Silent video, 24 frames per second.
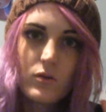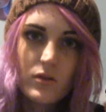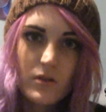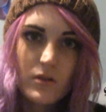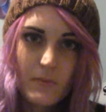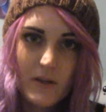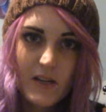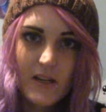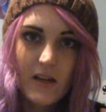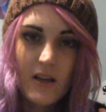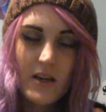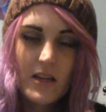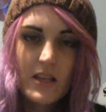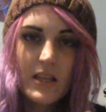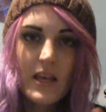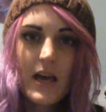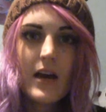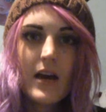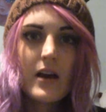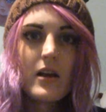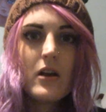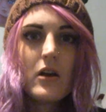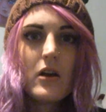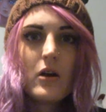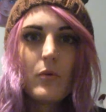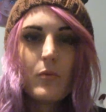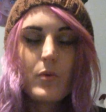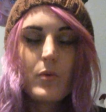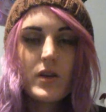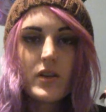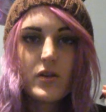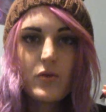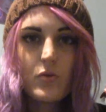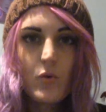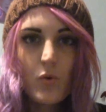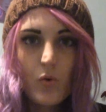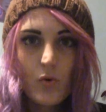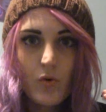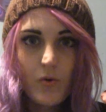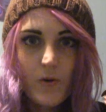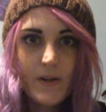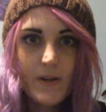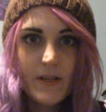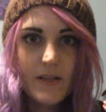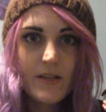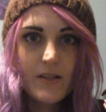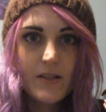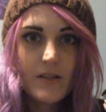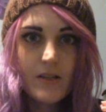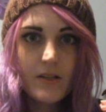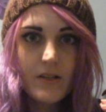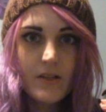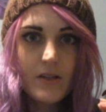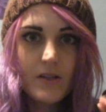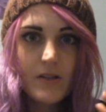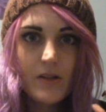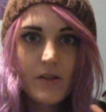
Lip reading: something like that, where you already